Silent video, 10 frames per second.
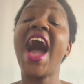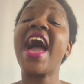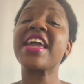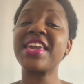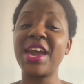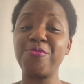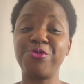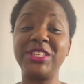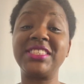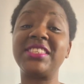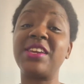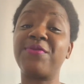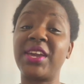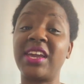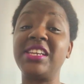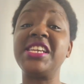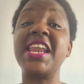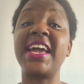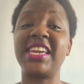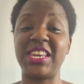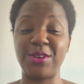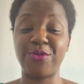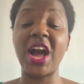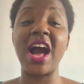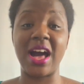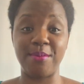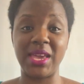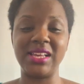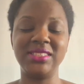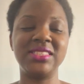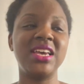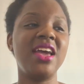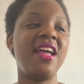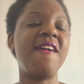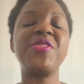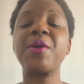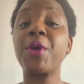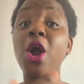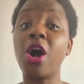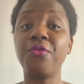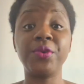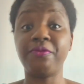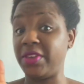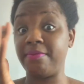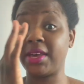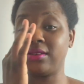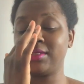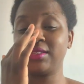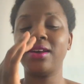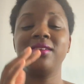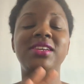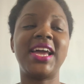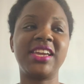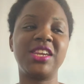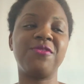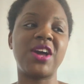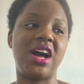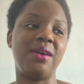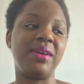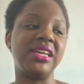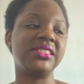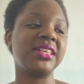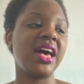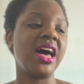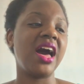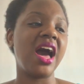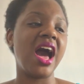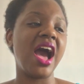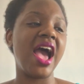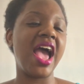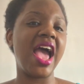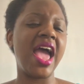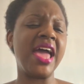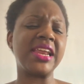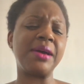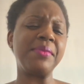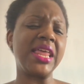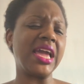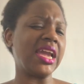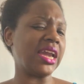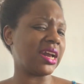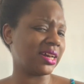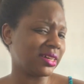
I kept receiving negative comments. And they were all from females. Negative comments. And I'm like...